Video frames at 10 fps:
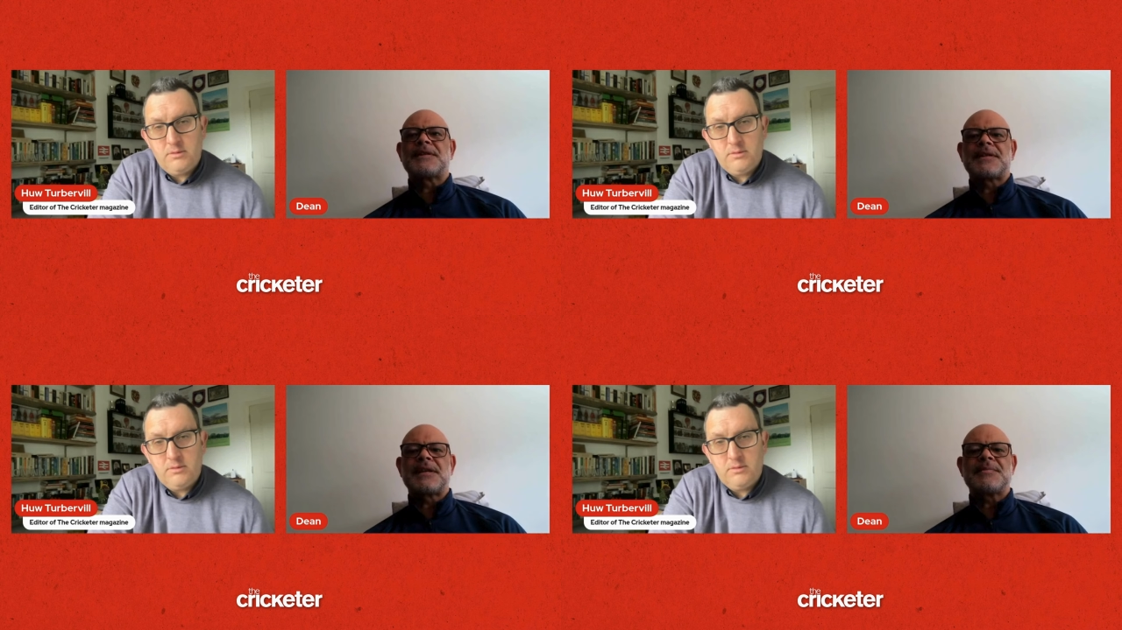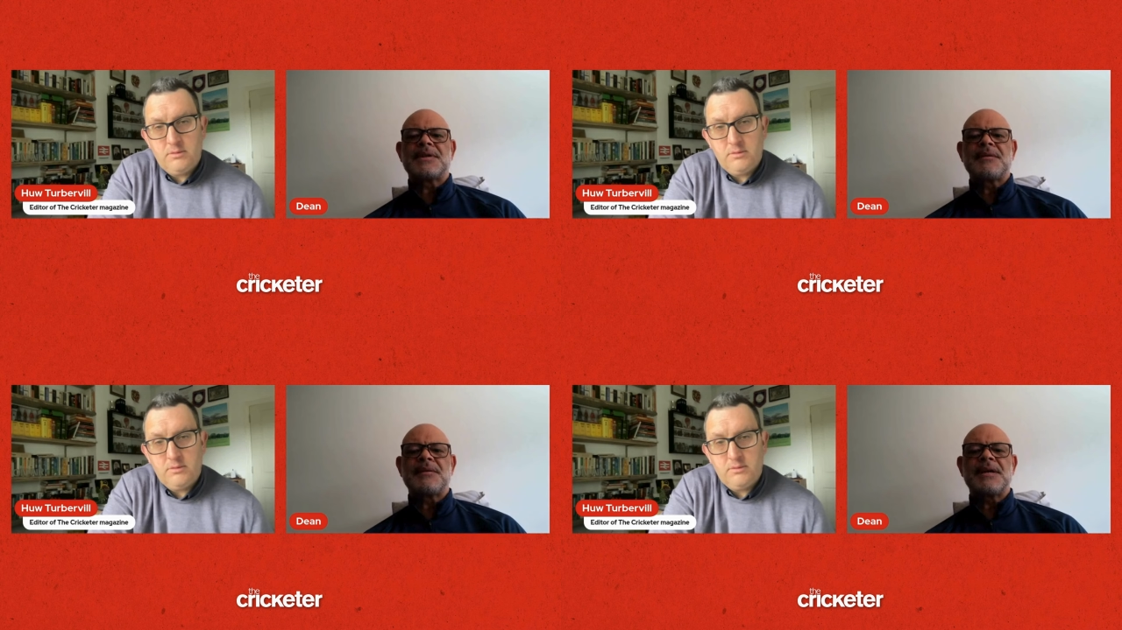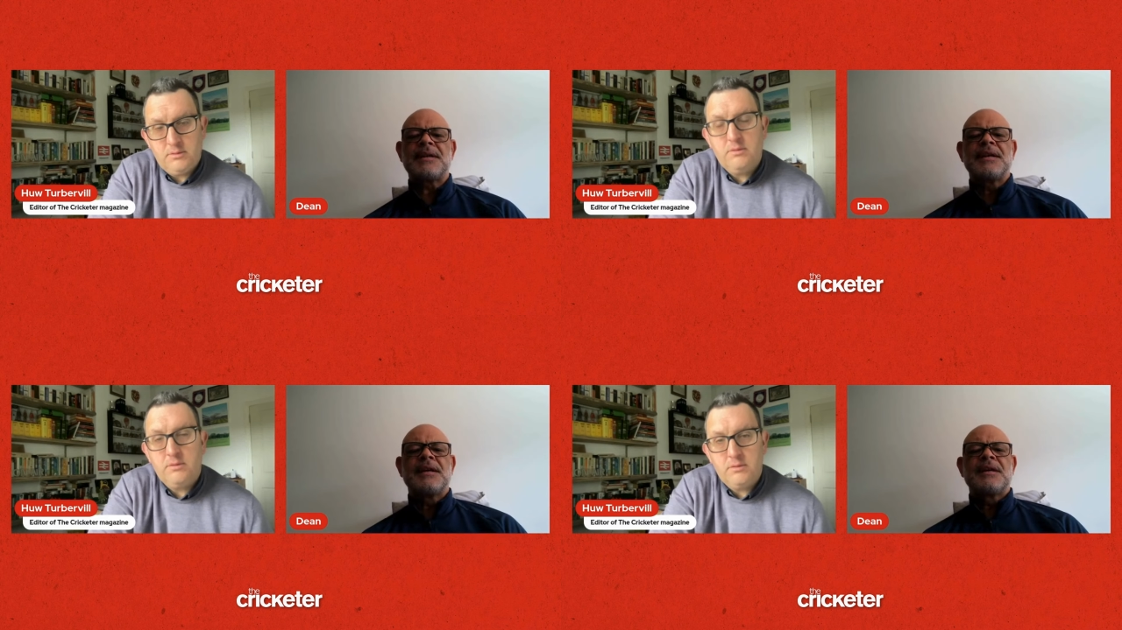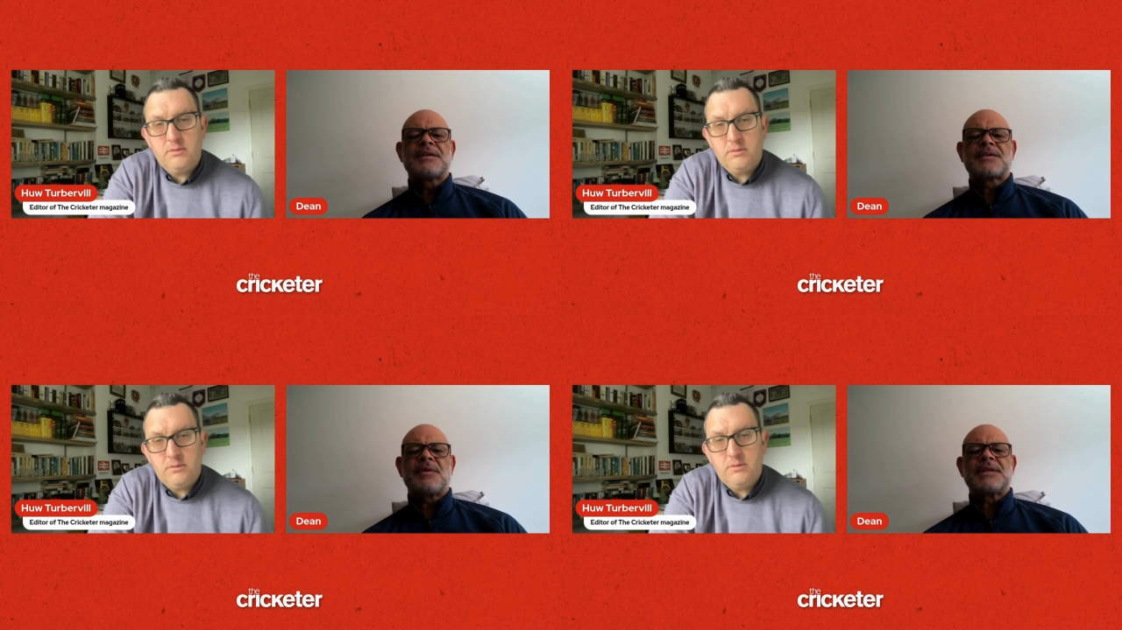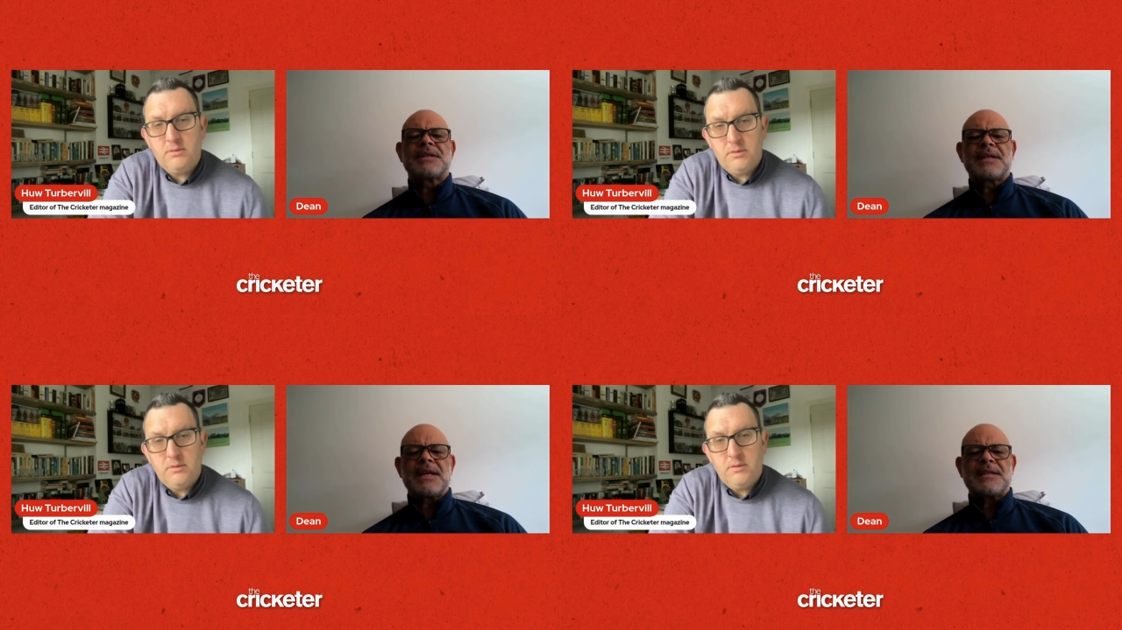Speaker 1: team's doing. Squads are
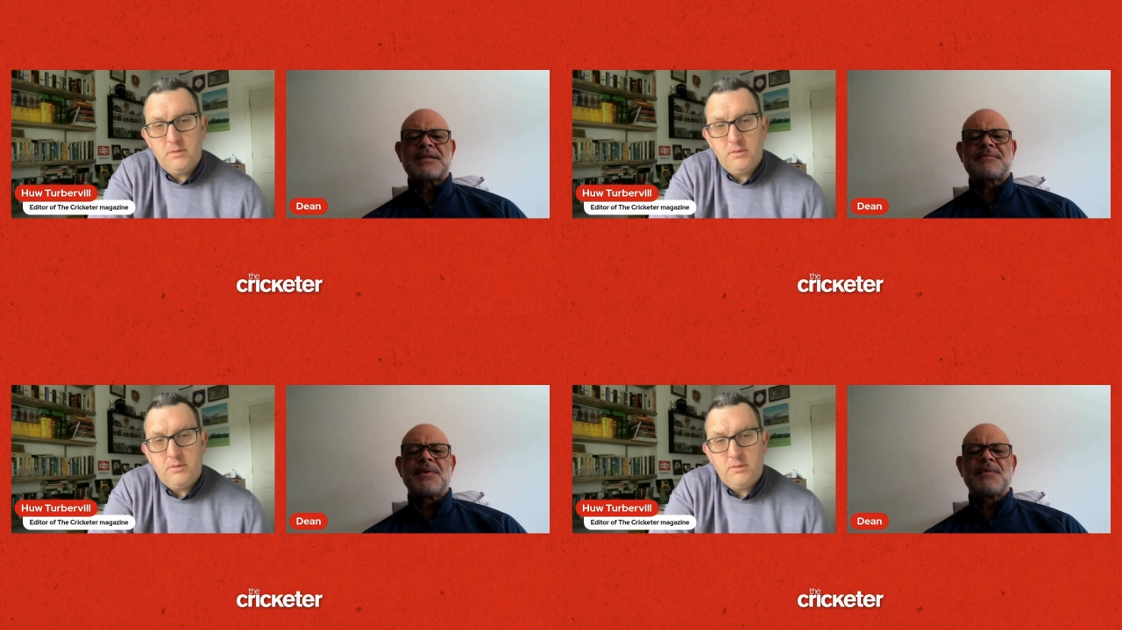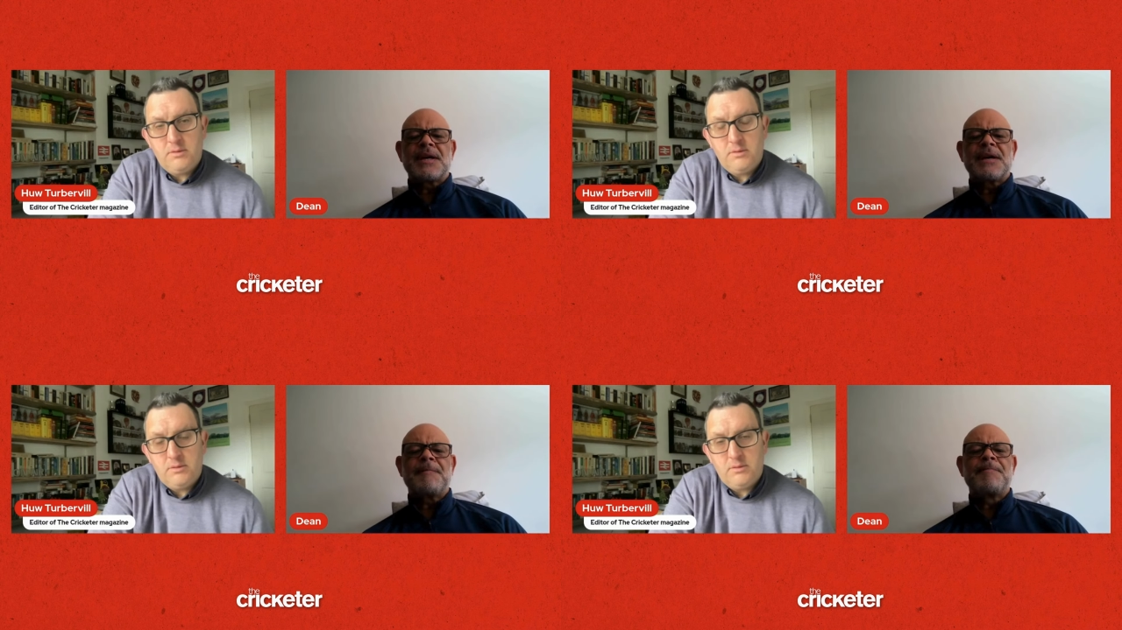getting smaller,